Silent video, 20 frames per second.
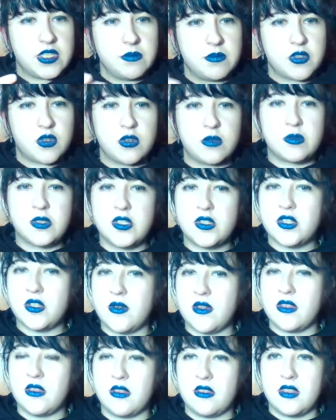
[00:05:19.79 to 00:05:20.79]
subscription.
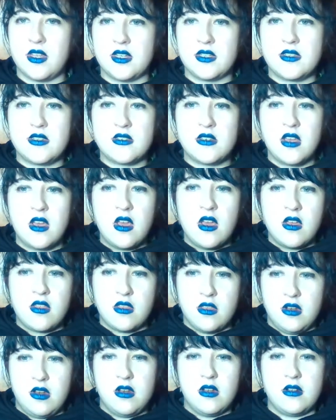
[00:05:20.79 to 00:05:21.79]
So I think that's
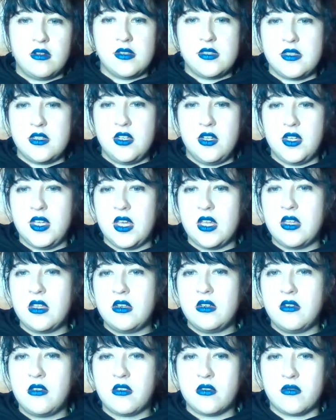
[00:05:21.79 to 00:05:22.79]
$30 and you
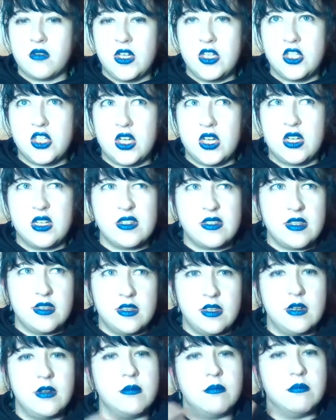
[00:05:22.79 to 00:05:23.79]
get 3 jars
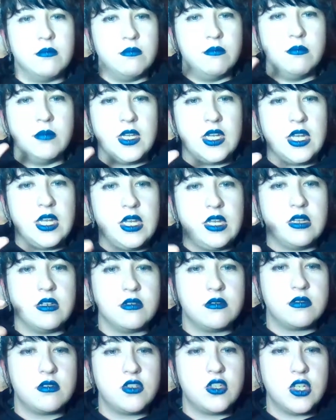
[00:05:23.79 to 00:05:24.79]
and then a
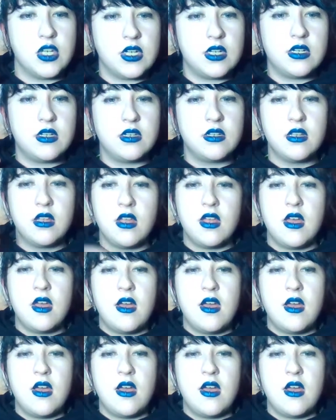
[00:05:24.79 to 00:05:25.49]
mini jar.